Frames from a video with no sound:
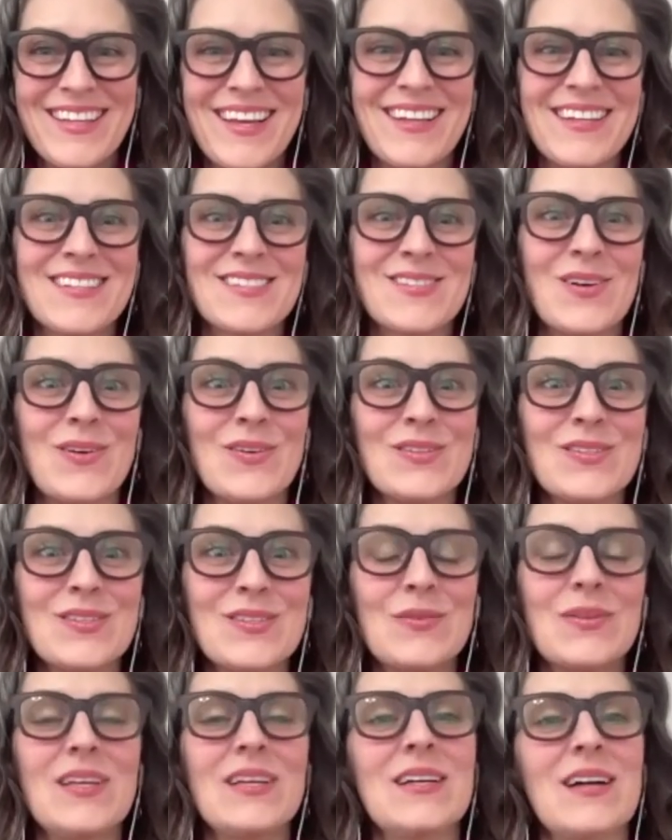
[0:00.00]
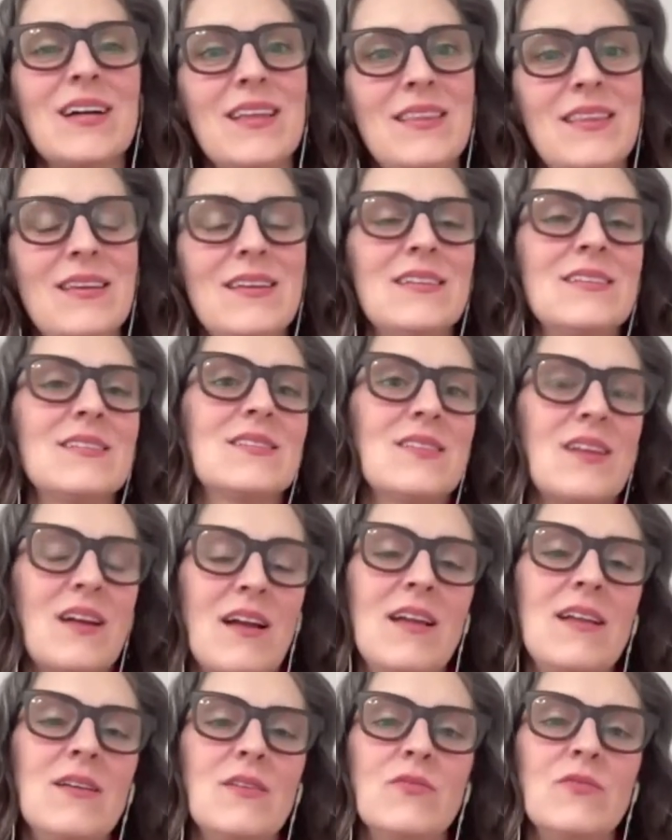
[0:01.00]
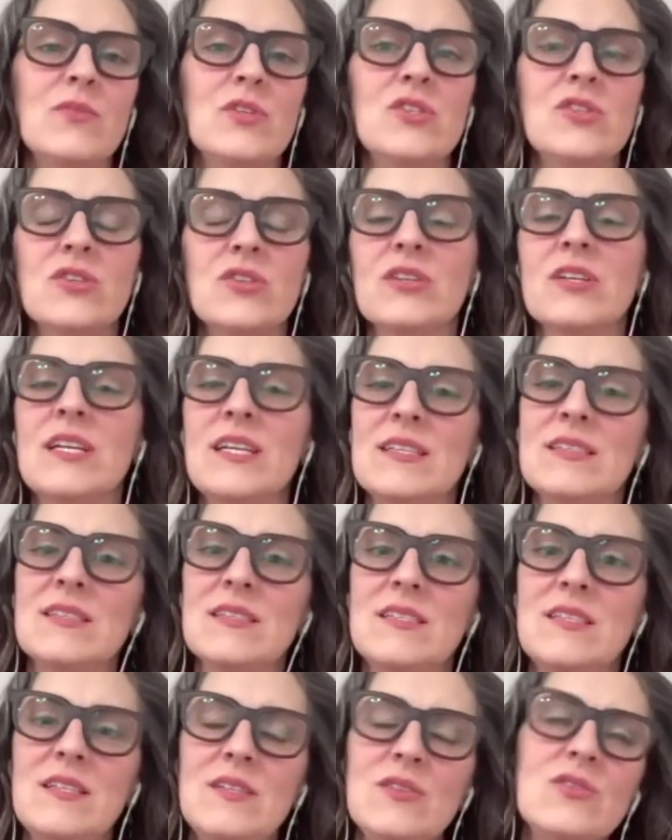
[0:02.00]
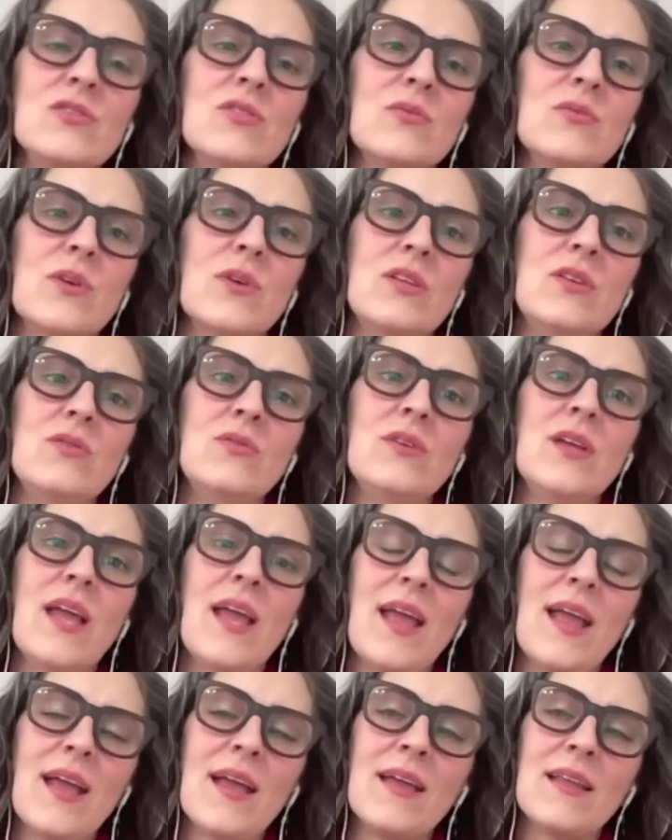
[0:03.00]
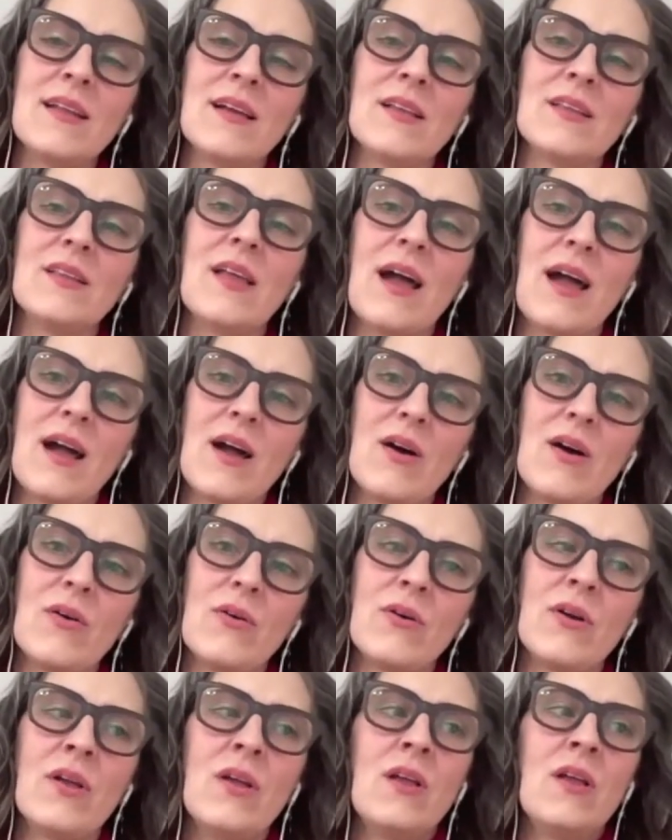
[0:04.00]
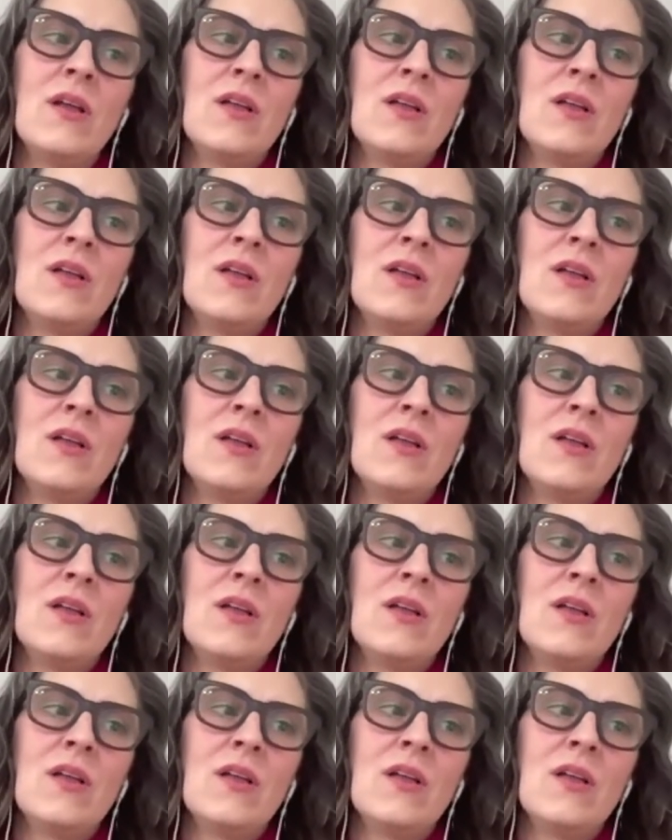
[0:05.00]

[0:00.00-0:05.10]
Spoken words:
That is also, like, I think, a sign of maturing as a teacher, when you can allow